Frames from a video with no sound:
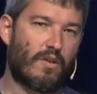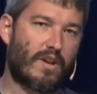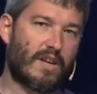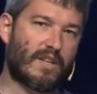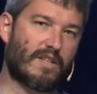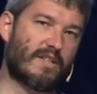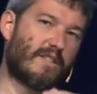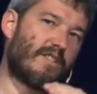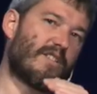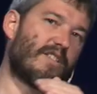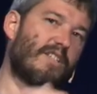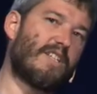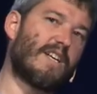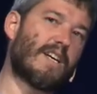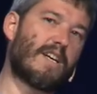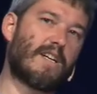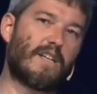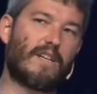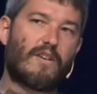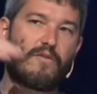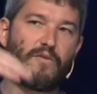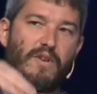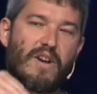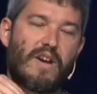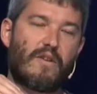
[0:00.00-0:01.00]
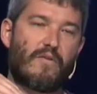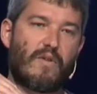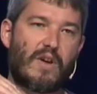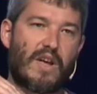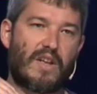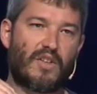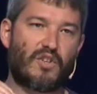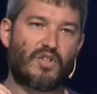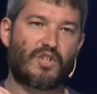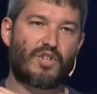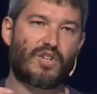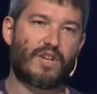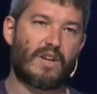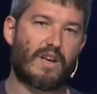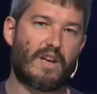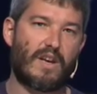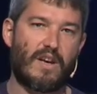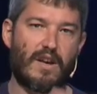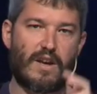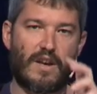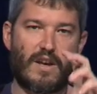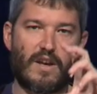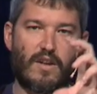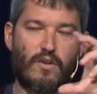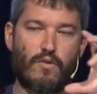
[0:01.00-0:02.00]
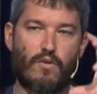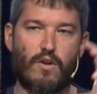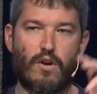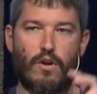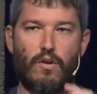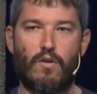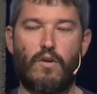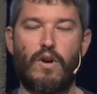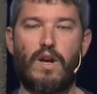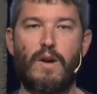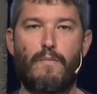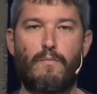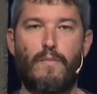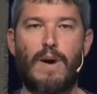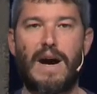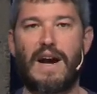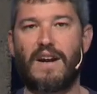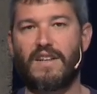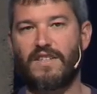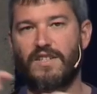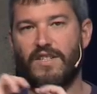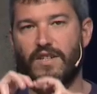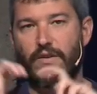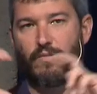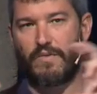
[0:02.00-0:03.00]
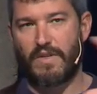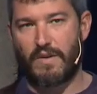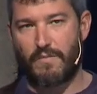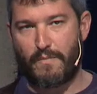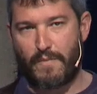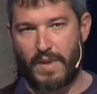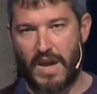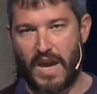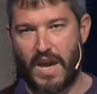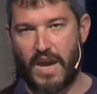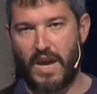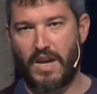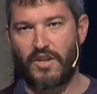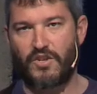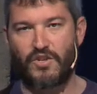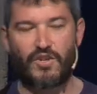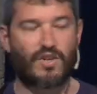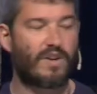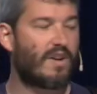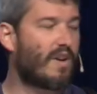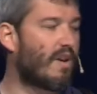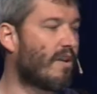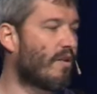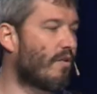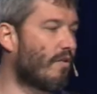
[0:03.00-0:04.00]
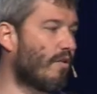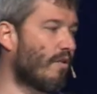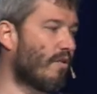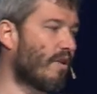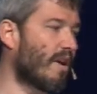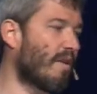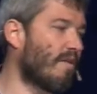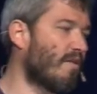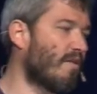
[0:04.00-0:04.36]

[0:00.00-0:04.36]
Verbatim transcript: can rearrange, parts of the page. You